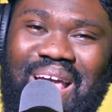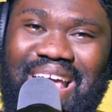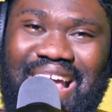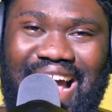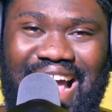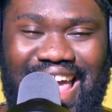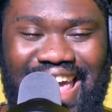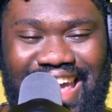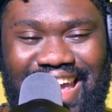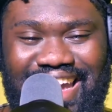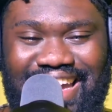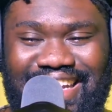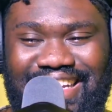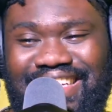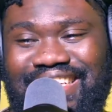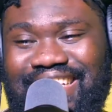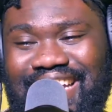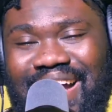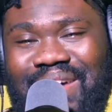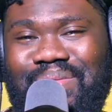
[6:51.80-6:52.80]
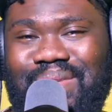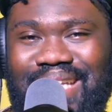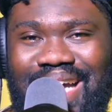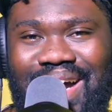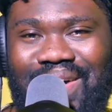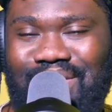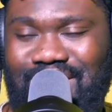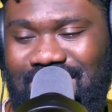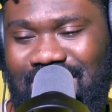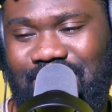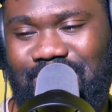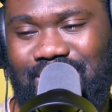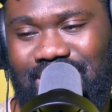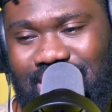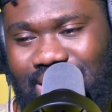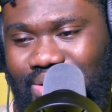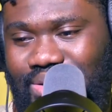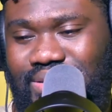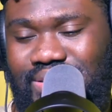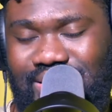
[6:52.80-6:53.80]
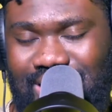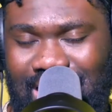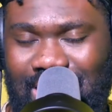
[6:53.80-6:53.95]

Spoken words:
And calm down.